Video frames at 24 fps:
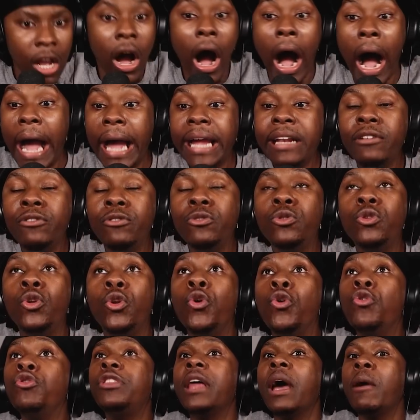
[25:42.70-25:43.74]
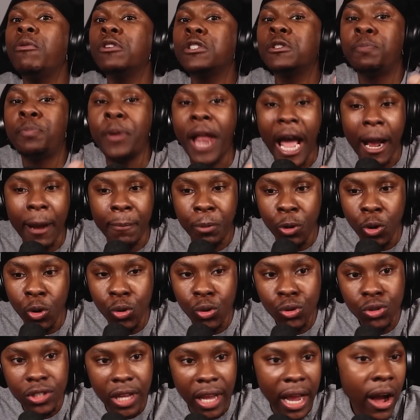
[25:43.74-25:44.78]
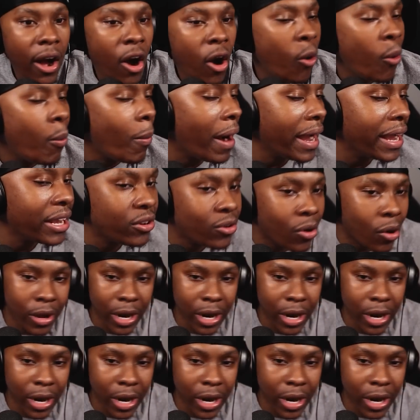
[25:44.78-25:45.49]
I knew there was black balls. Oh, my God.